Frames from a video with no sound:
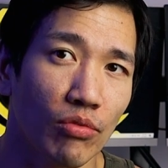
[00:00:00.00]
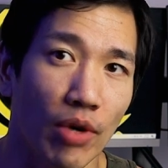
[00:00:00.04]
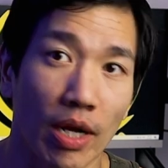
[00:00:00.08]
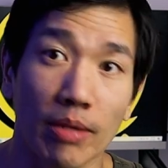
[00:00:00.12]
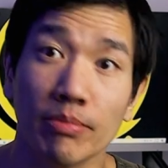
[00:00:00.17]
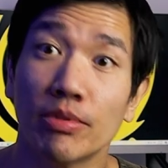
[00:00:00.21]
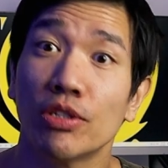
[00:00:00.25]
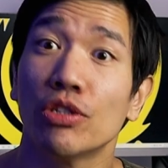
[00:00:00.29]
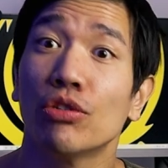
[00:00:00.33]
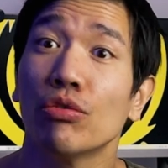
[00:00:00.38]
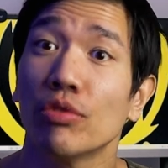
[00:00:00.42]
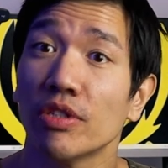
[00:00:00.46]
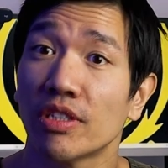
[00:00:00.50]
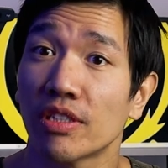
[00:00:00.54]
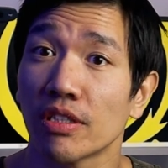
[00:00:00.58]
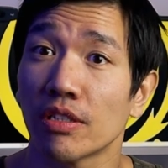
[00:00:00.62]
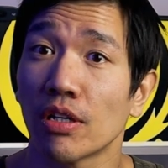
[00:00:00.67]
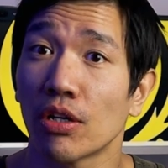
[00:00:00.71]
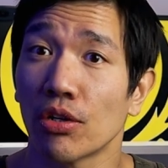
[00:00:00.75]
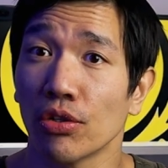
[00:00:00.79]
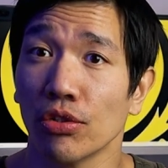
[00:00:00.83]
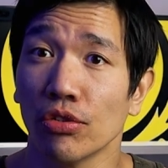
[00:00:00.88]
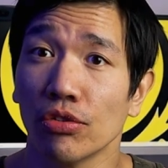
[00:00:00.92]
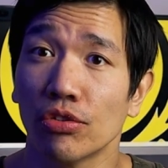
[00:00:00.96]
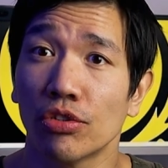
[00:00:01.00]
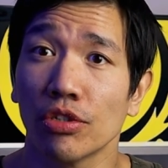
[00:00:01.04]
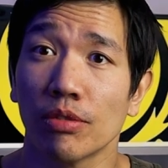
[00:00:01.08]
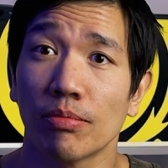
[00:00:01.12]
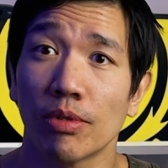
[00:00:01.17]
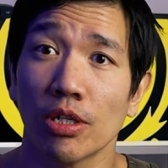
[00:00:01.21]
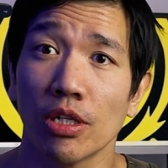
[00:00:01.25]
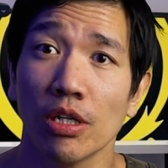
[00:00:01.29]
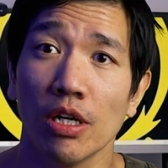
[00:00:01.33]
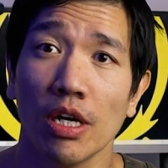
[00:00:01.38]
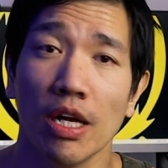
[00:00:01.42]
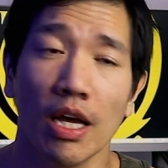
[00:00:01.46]
Ramsey Dewey is another
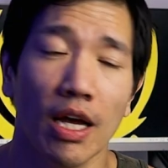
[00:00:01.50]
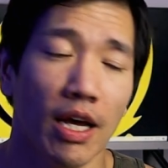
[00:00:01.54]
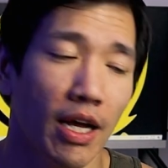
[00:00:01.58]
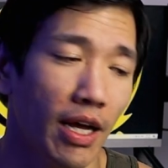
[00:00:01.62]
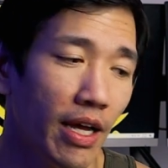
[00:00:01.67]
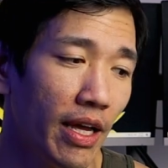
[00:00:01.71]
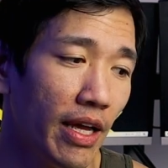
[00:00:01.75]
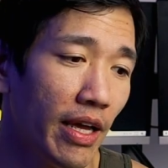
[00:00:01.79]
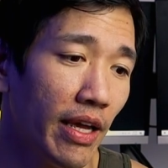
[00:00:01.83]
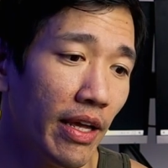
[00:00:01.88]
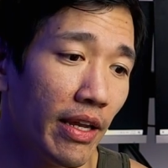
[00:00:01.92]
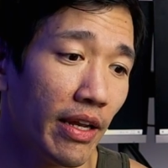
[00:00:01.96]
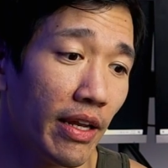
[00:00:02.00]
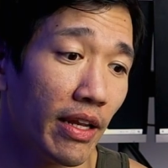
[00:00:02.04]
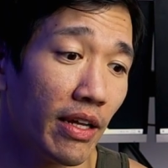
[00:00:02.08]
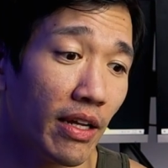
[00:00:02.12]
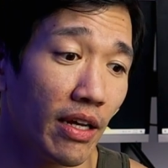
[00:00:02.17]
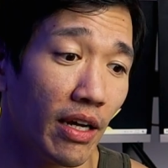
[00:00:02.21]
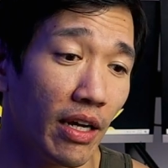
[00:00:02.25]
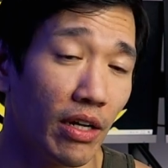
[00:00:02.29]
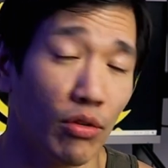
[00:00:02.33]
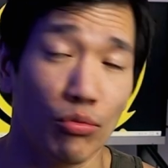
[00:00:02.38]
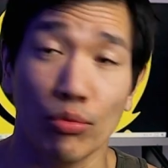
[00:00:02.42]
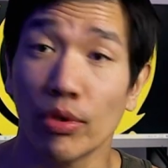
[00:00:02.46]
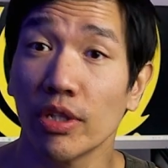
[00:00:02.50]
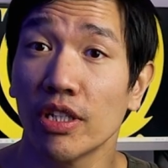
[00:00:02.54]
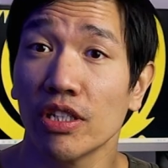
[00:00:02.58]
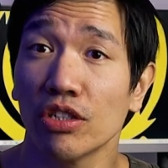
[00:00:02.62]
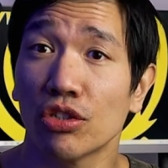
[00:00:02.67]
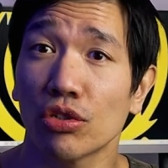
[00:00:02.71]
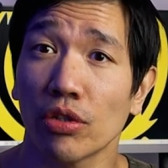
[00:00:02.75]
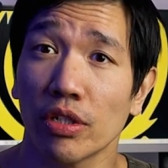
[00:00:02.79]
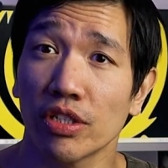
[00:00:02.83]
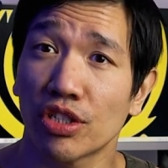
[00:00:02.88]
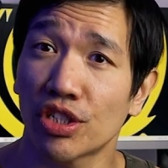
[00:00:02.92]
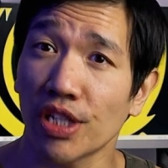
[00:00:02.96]
YouTuber, and I really
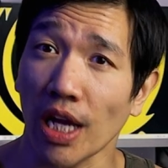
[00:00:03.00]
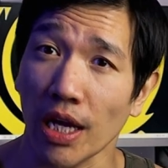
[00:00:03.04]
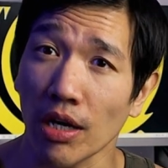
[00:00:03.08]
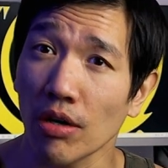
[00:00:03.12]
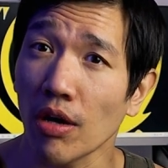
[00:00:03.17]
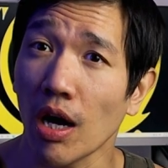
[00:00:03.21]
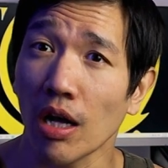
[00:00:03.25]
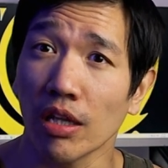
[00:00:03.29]
enjoy his channel.